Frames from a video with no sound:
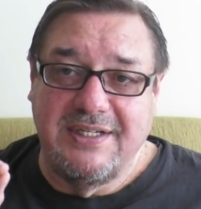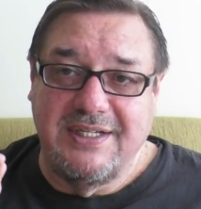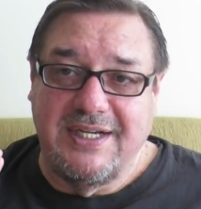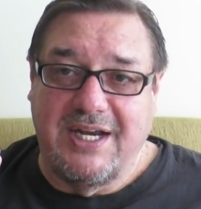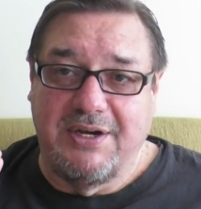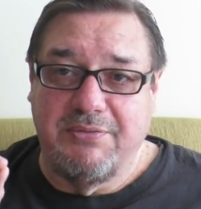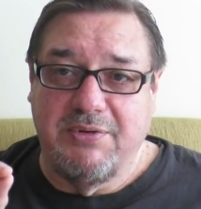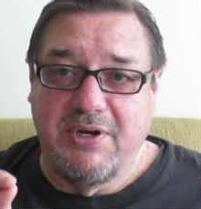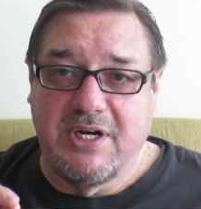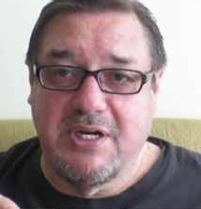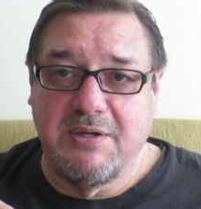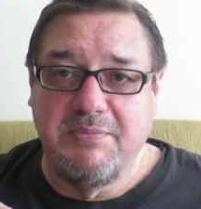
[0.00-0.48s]

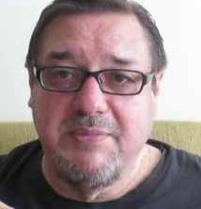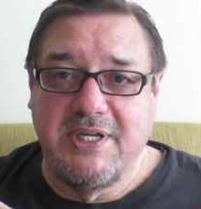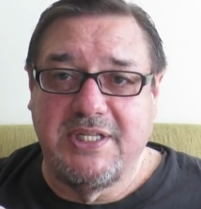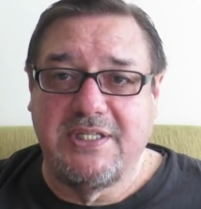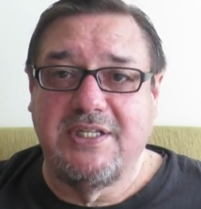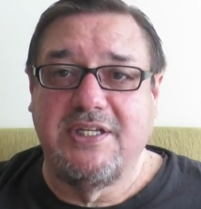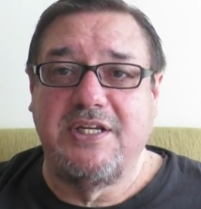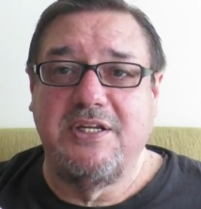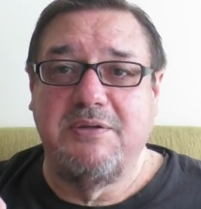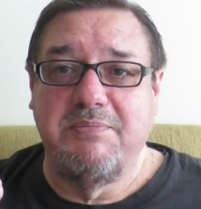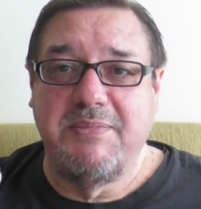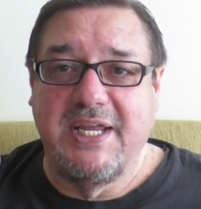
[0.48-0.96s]
And I
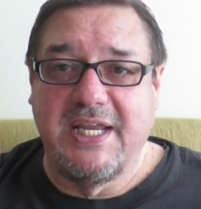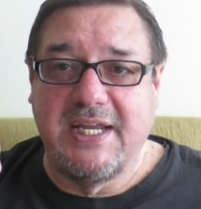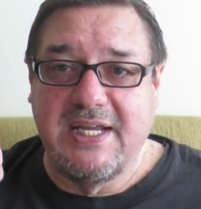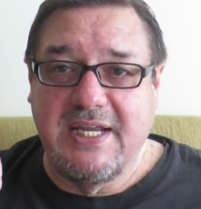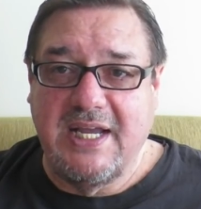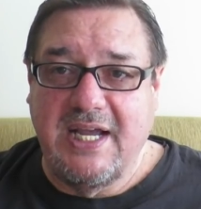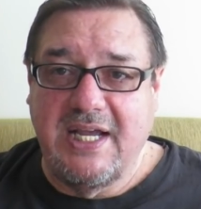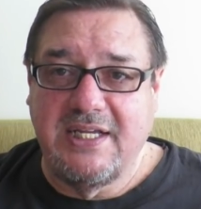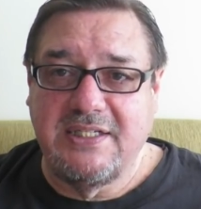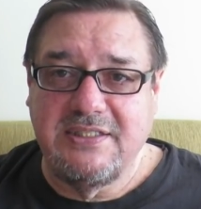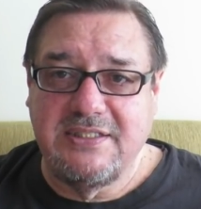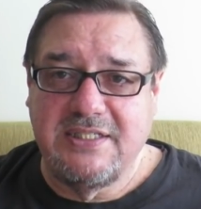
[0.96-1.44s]
recommend that you
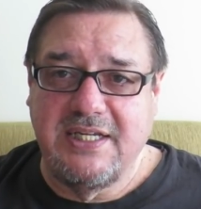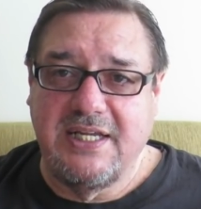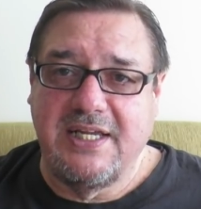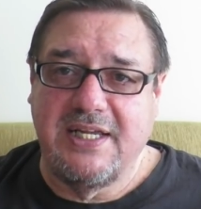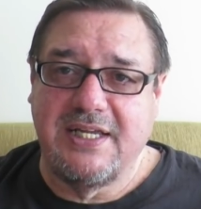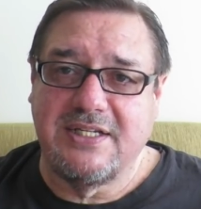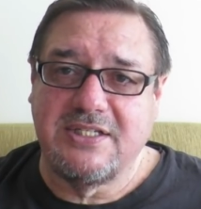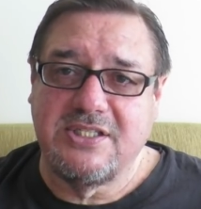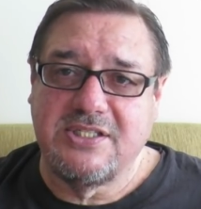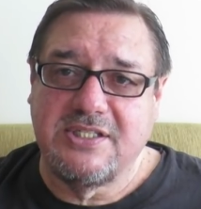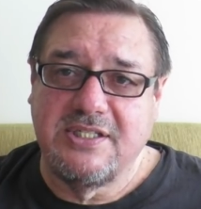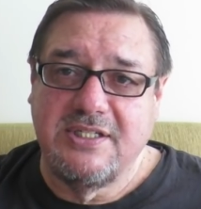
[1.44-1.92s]
make
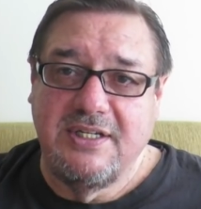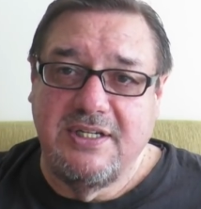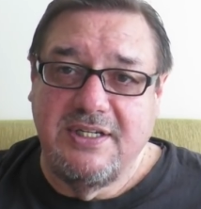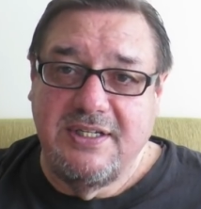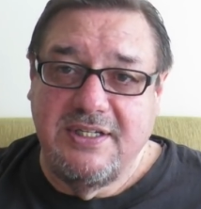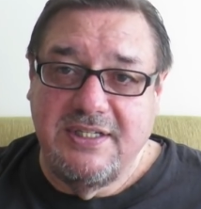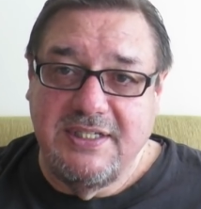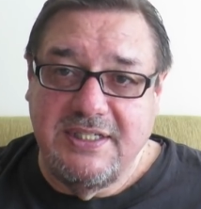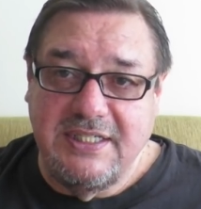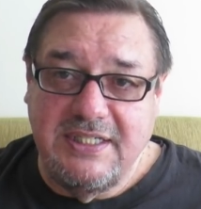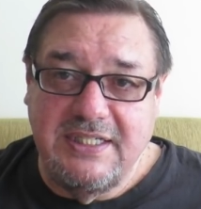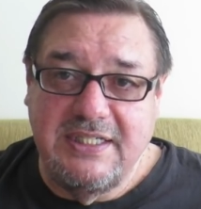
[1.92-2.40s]
contacts
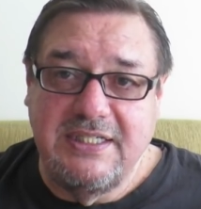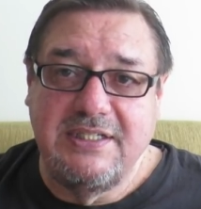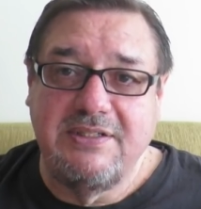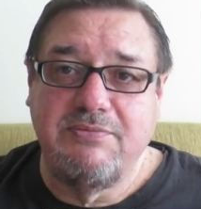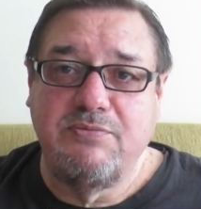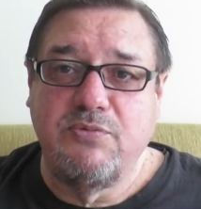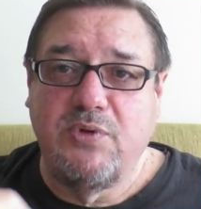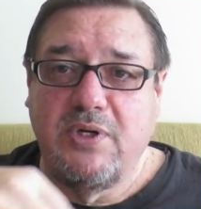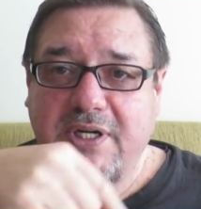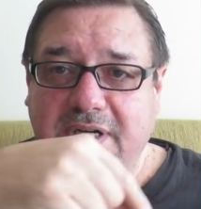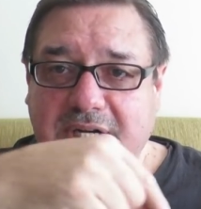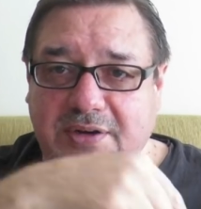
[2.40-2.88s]

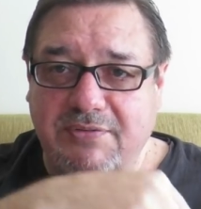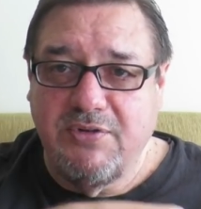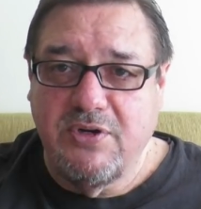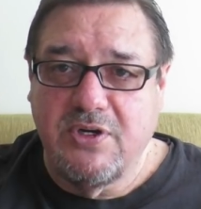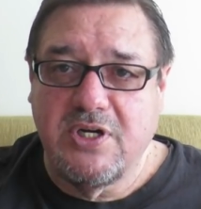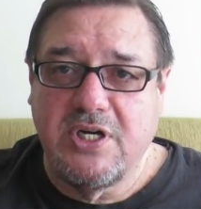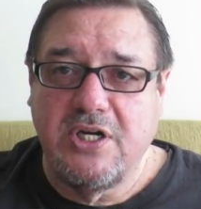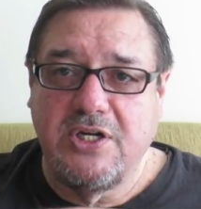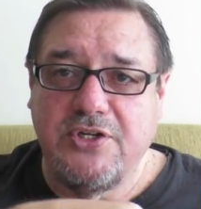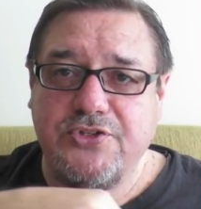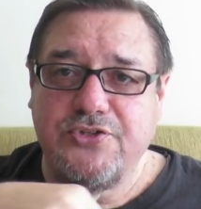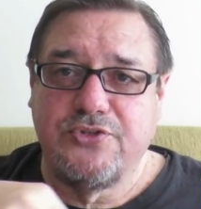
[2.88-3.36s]
in
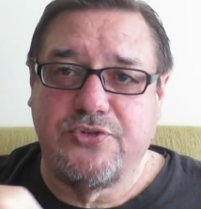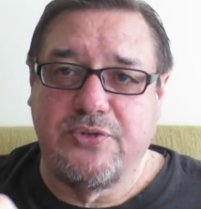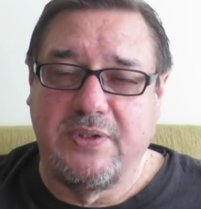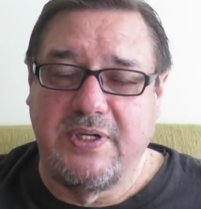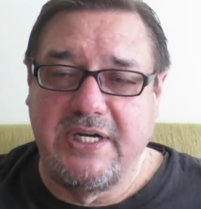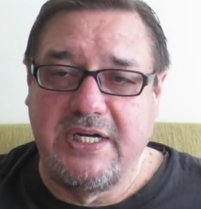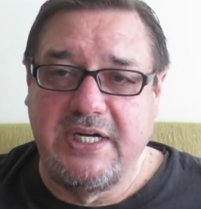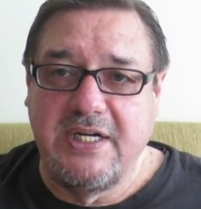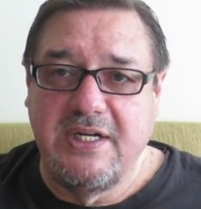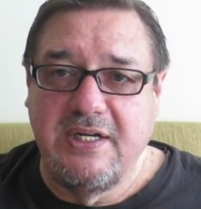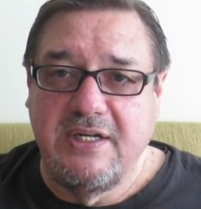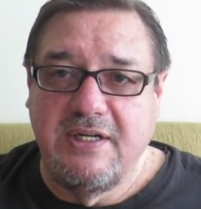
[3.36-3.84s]
whatever
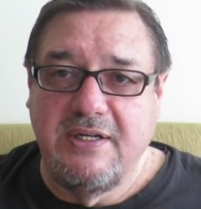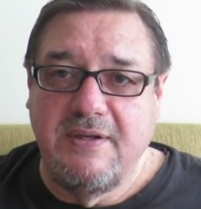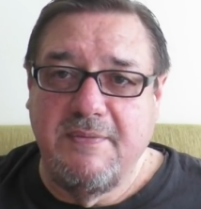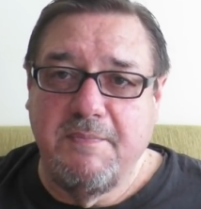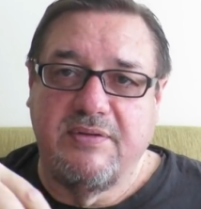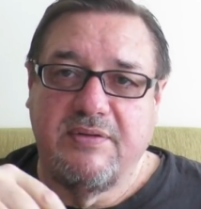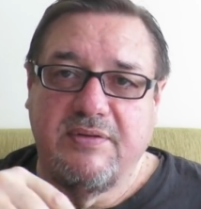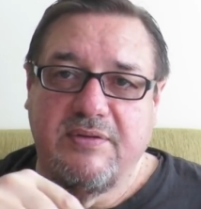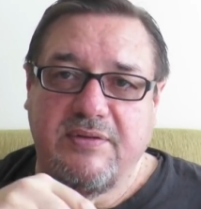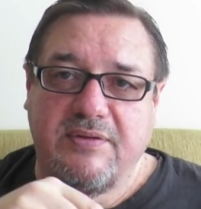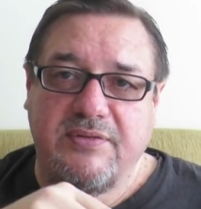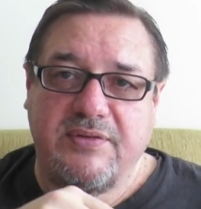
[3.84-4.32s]
country
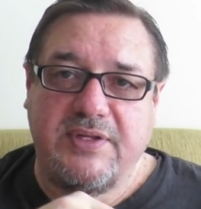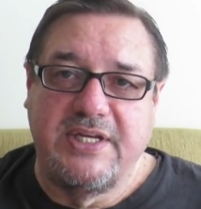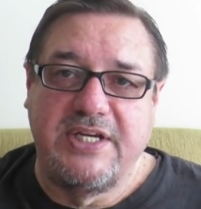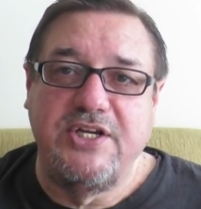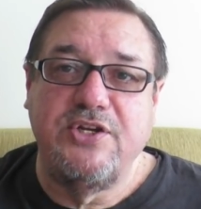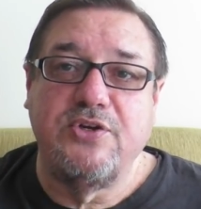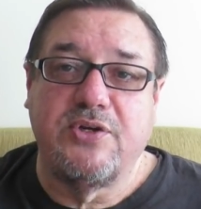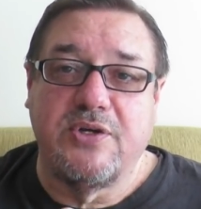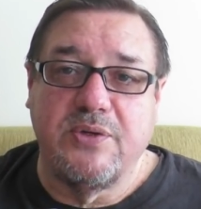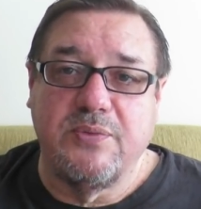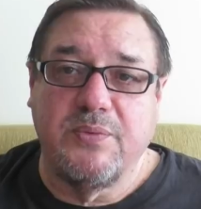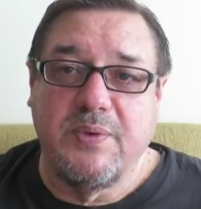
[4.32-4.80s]
that
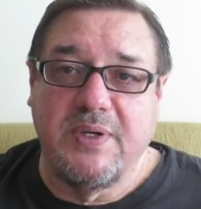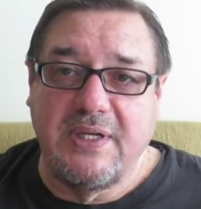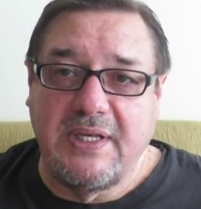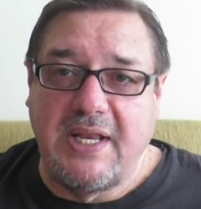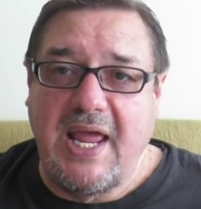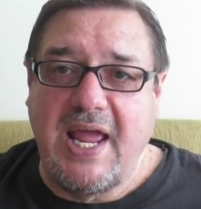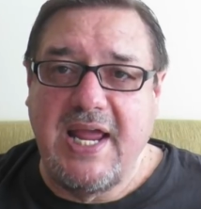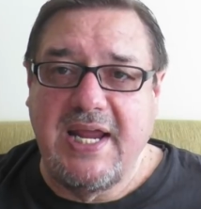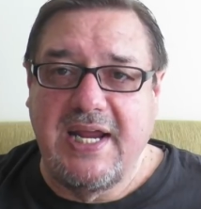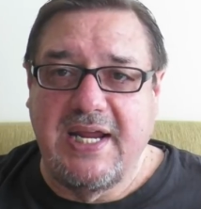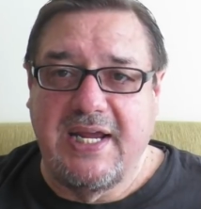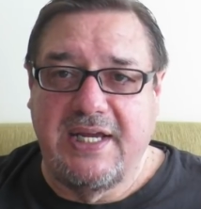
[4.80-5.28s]
you can
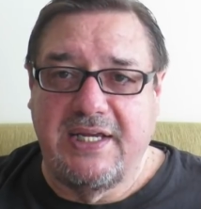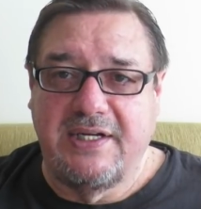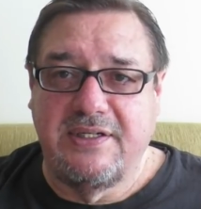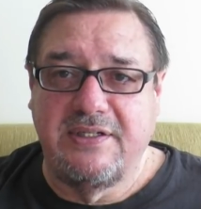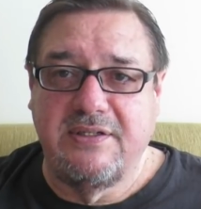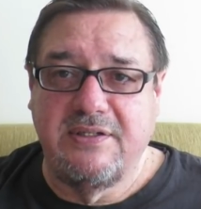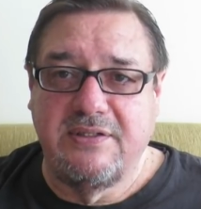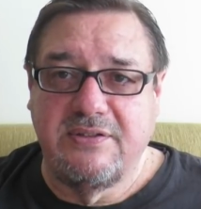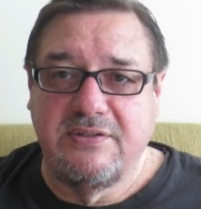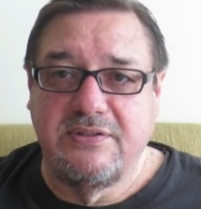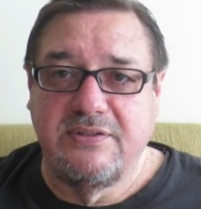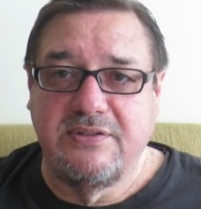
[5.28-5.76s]
rely
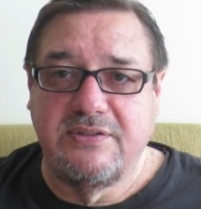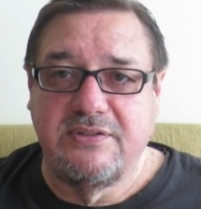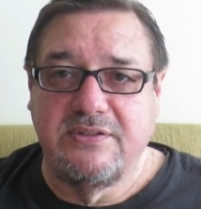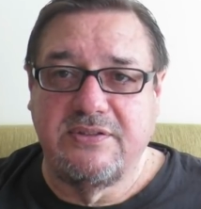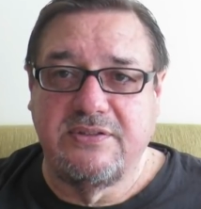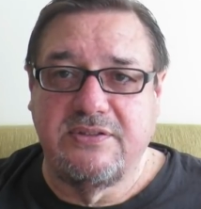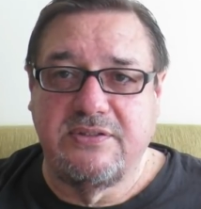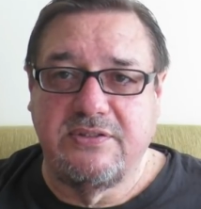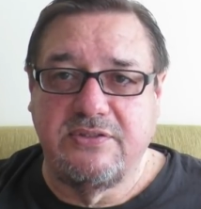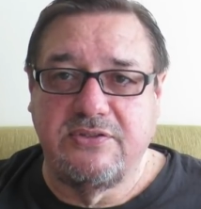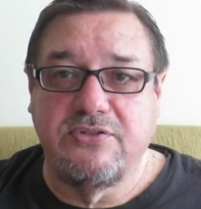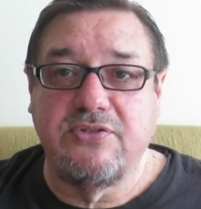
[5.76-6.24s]
on
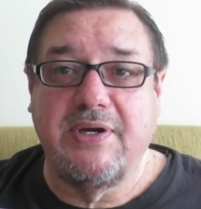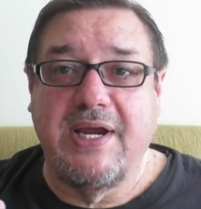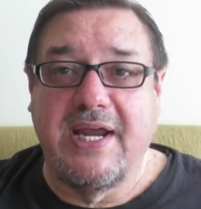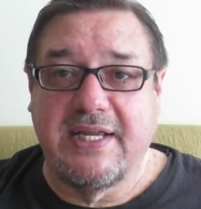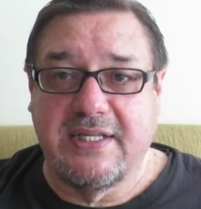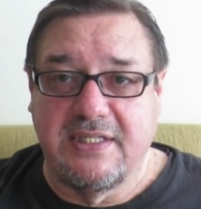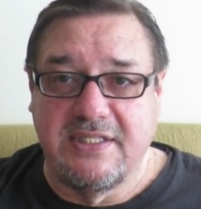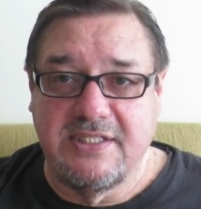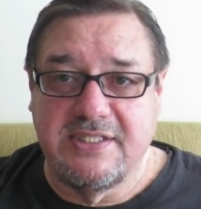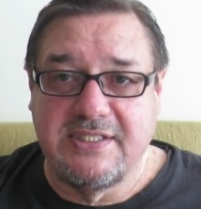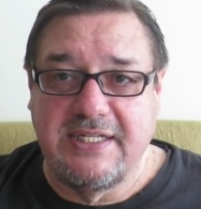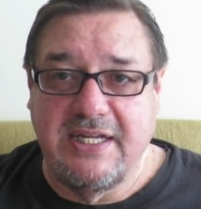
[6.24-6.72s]
to
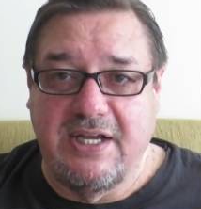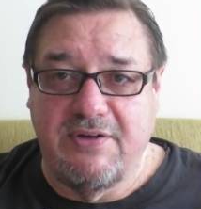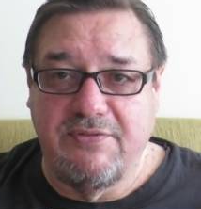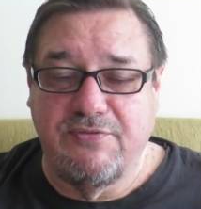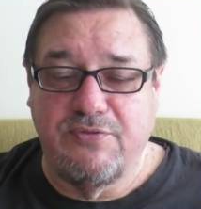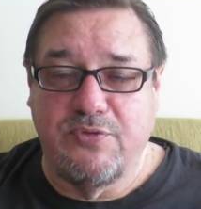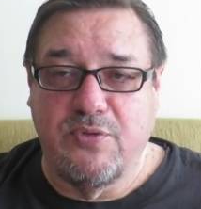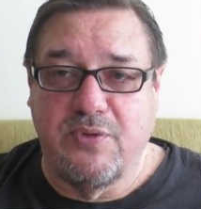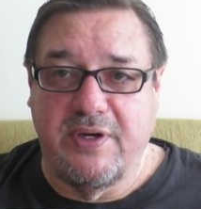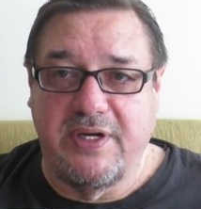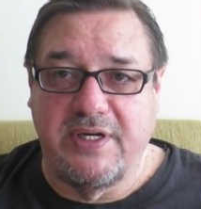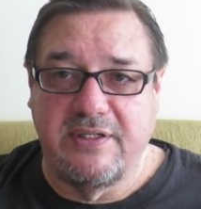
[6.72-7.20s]
track this
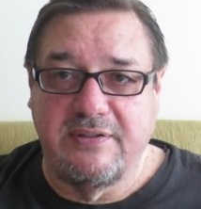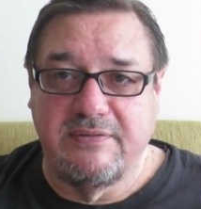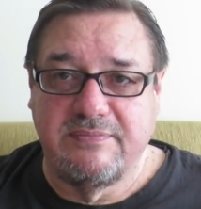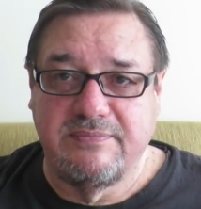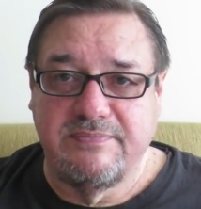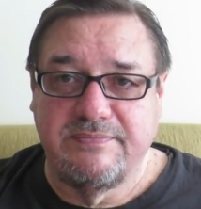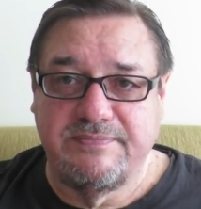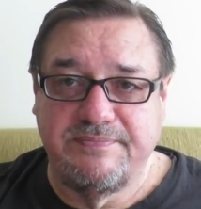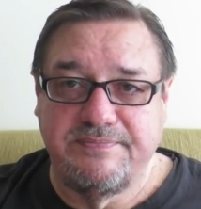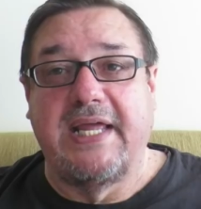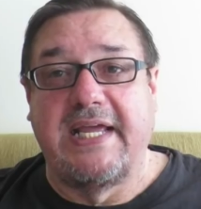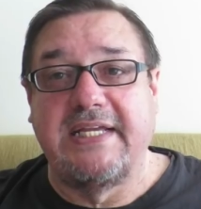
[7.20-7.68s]
down for you.
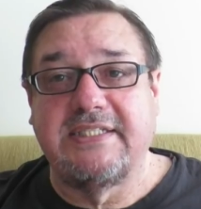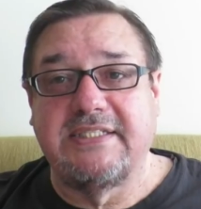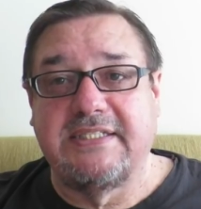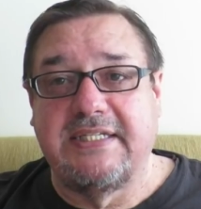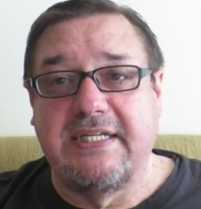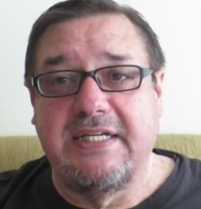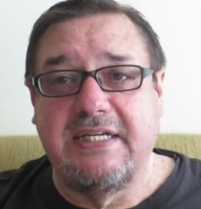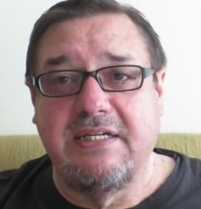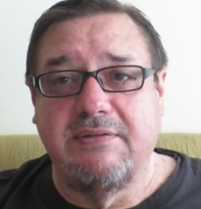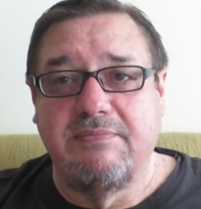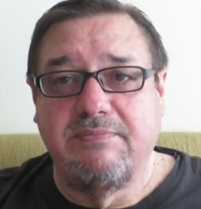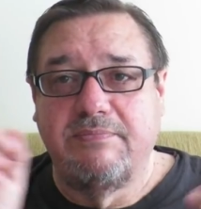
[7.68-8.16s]

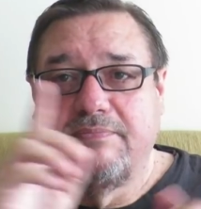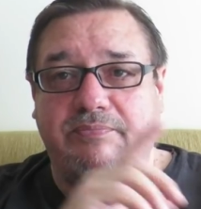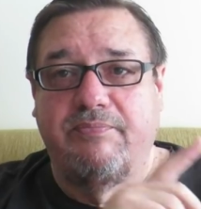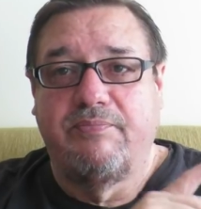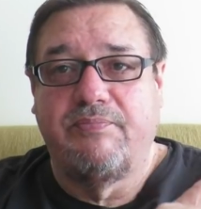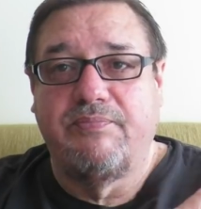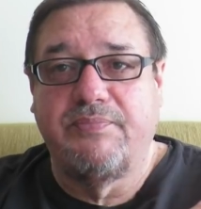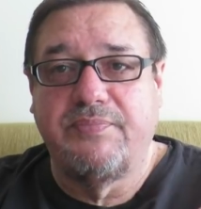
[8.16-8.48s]
Last thing,